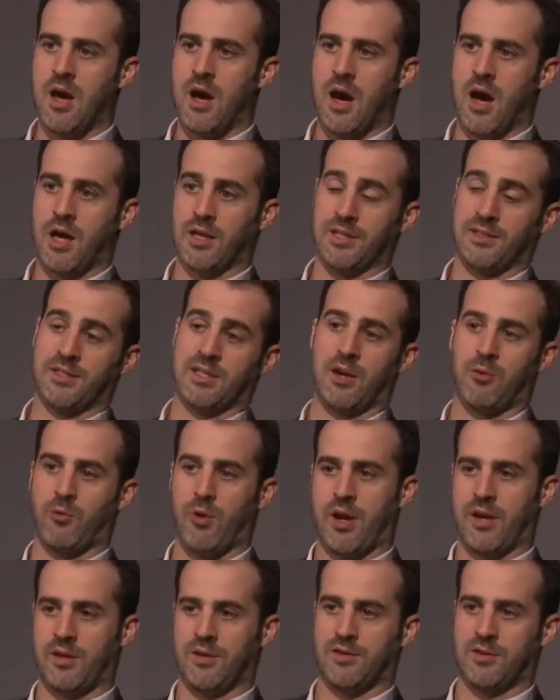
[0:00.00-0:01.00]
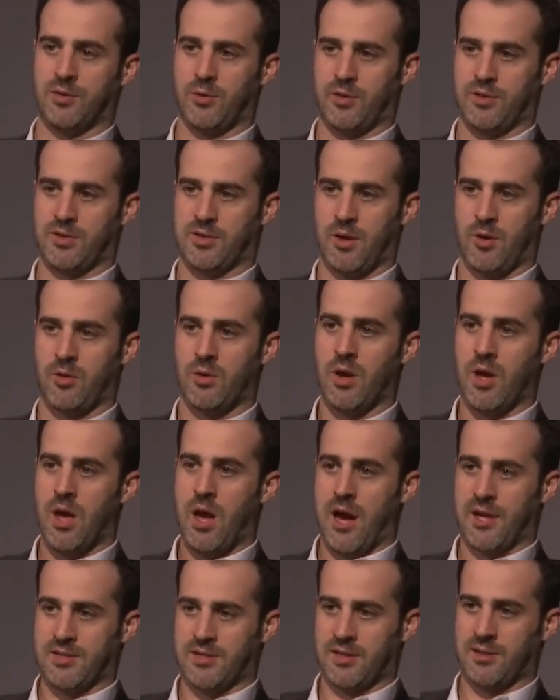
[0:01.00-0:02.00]
Uh, let's get right into it. So,
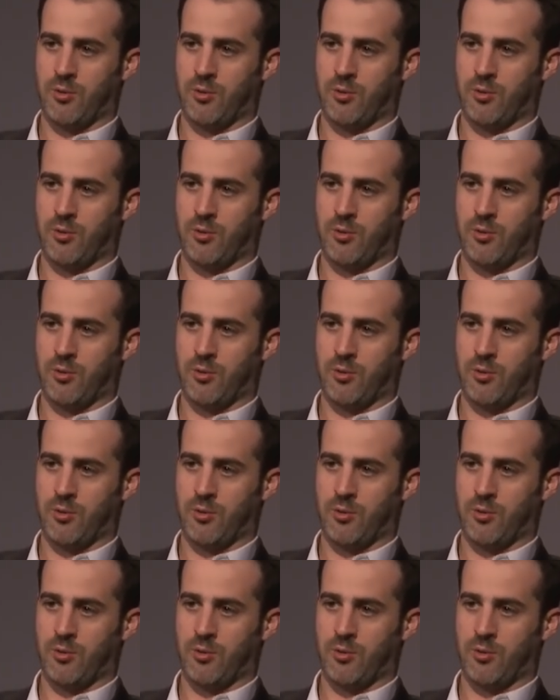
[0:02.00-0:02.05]
I said